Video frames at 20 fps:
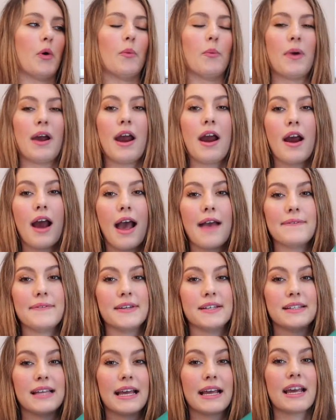wear. I
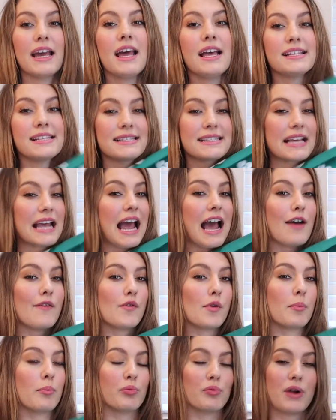feel like since I
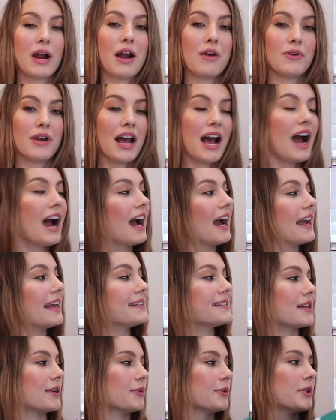have brown
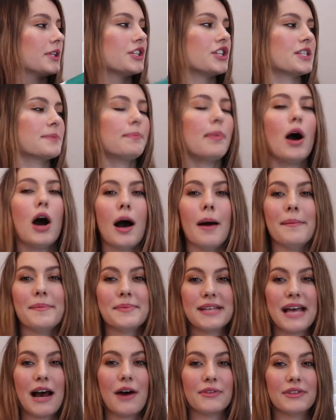eyes, it really just
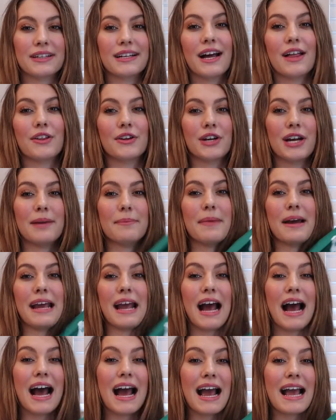pops out the color in
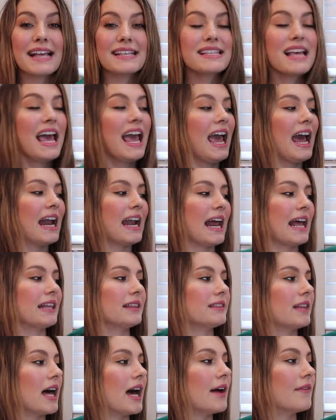my eyes. And I
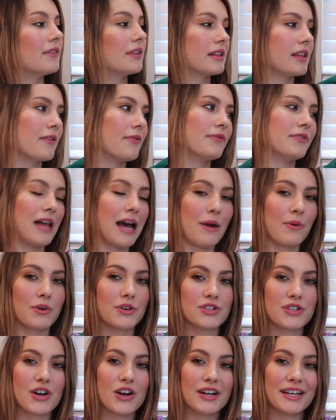love the
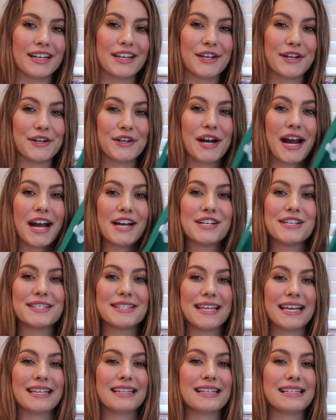flowers on here. I
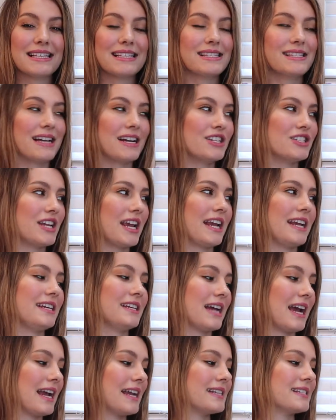just think this is such a
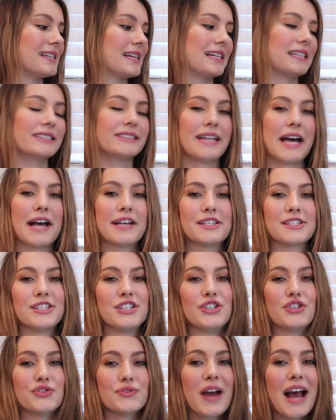nice and
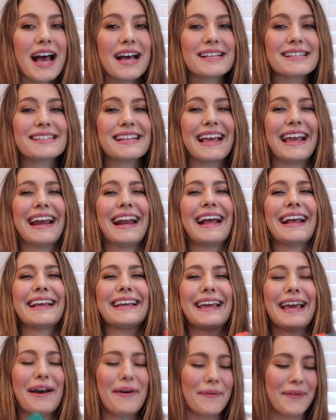classy dress, and I
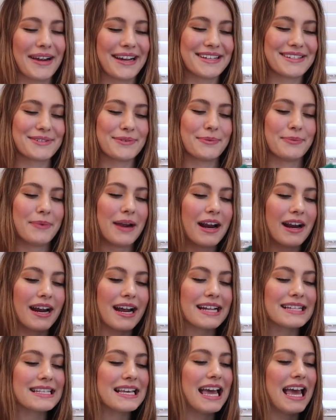can't wait to wear
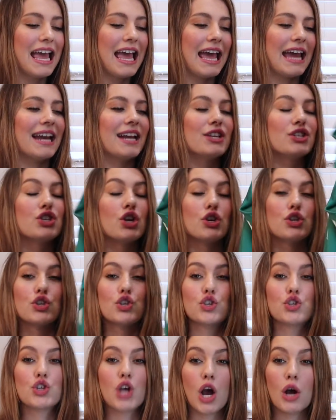it. It is
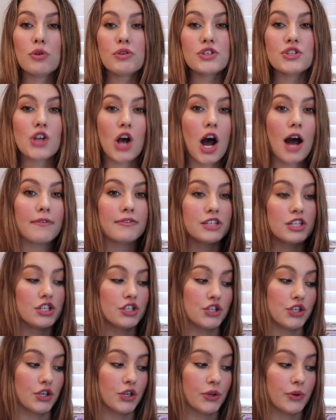so
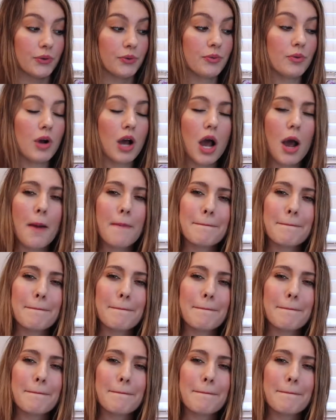soft too.